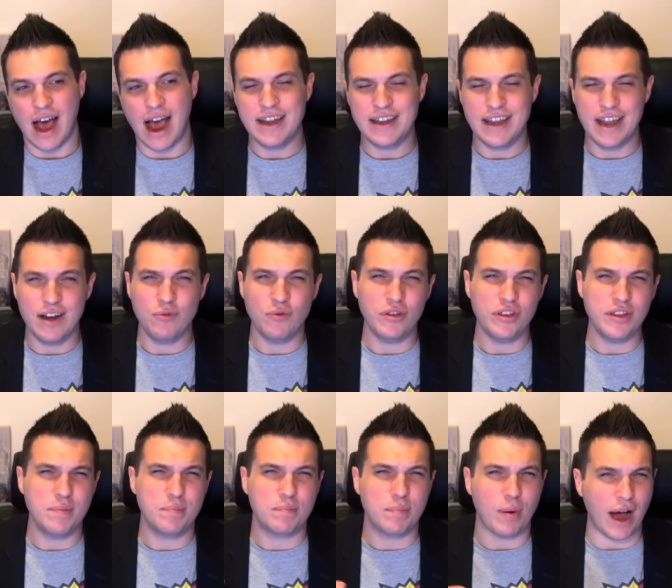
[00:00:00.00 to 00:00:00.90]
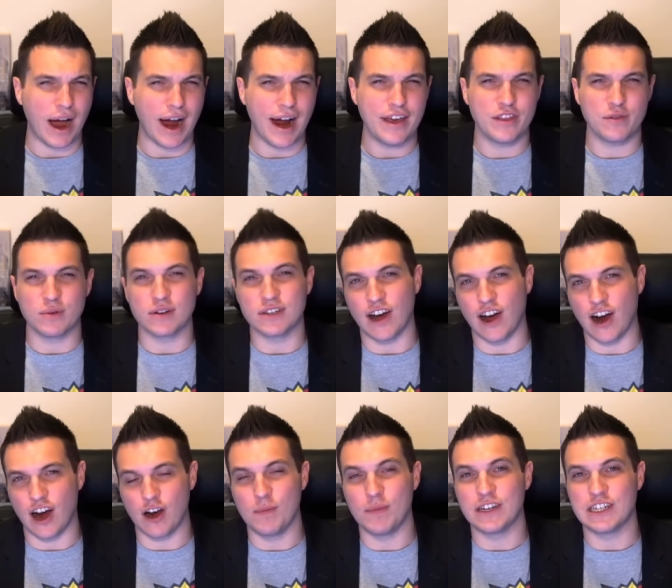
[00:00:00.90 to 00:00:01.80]
I didn't really buy the
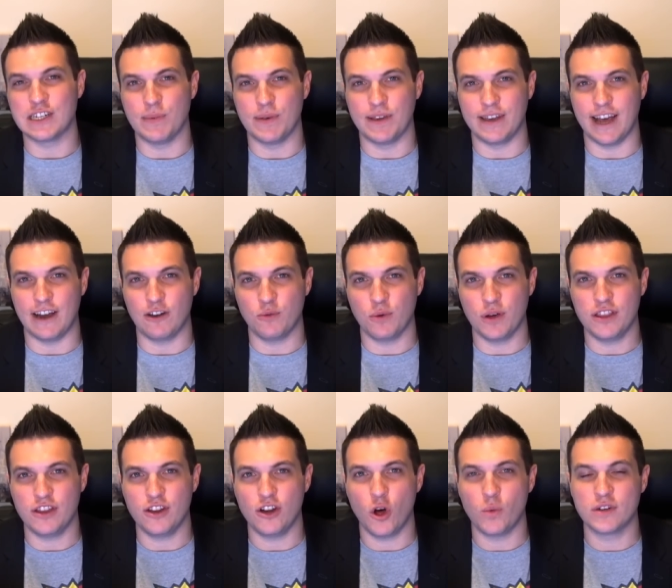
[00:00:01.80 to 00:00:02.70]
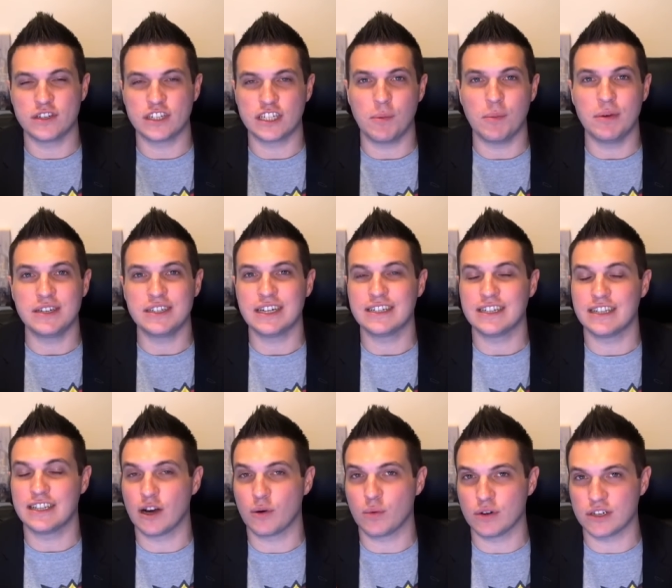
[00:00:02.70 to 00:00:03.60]
retirement to begin with. You know, when someone says
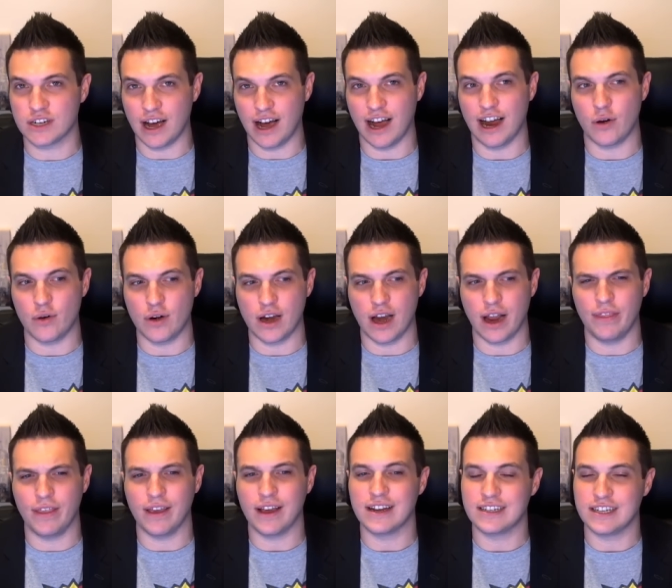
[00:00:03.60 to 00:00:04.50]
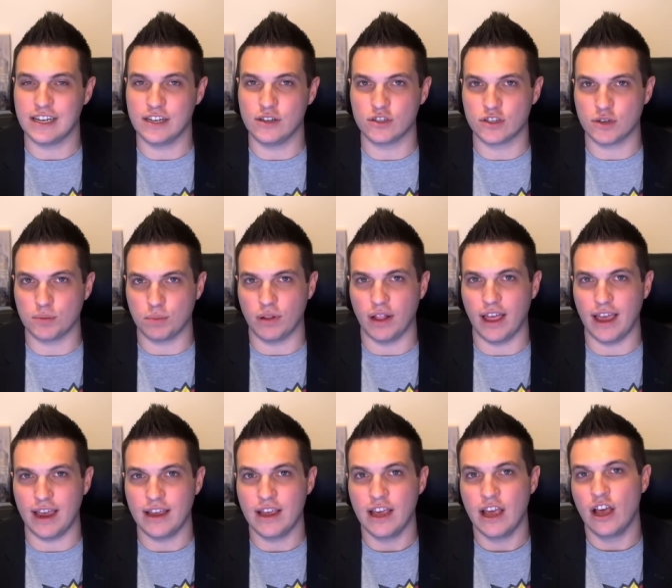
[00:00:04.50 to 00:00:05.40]
that they're retiring and then continues to
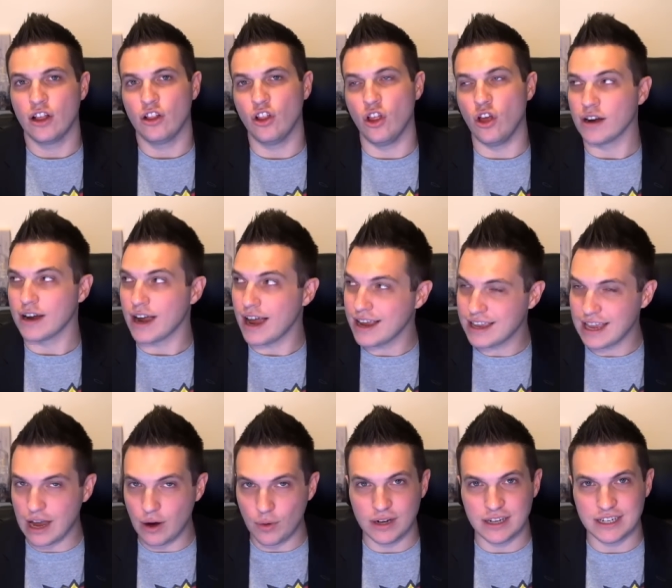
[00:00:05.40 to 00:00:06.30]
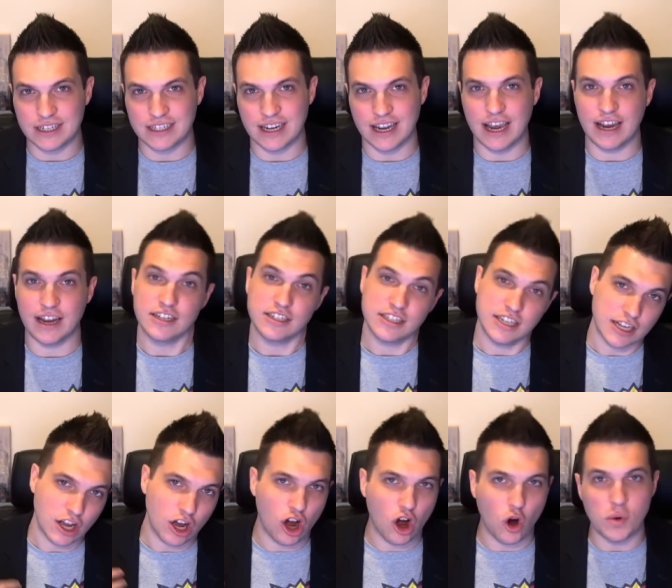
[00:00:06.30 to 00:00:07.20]
play, look, I get what he's saying. He's
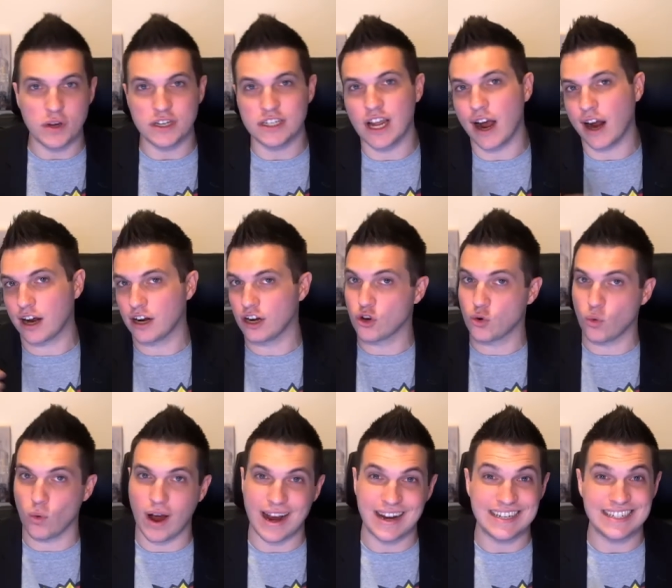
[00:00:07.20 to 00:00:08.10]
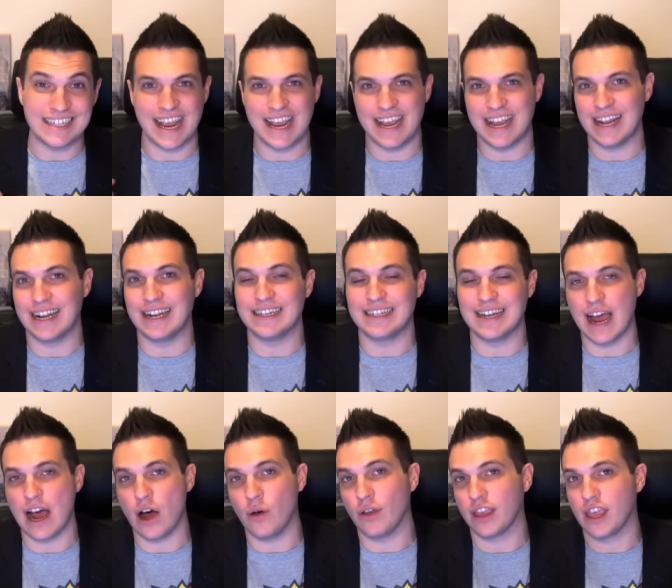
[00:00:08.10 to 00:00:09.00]
saying, oh, he's not going to grind day in and
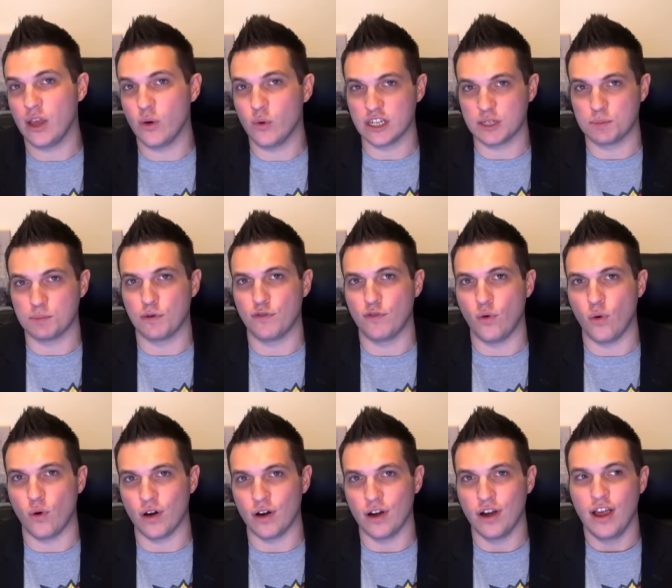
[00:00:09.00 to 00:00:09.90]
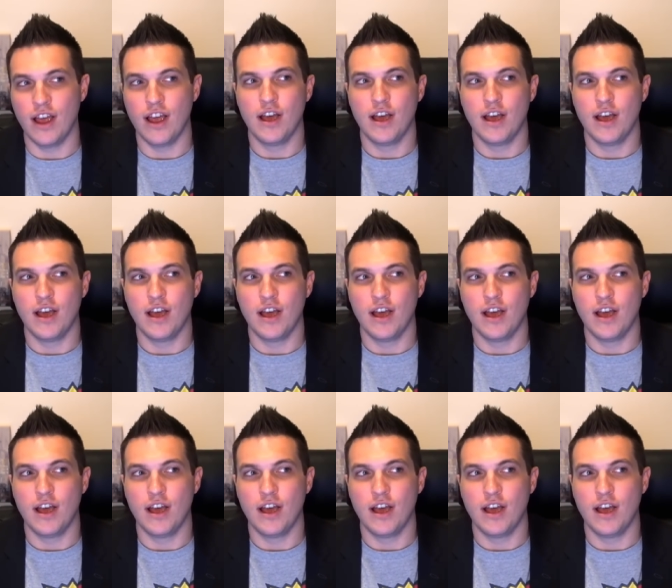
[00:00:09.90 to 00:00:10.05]
day out like he was before.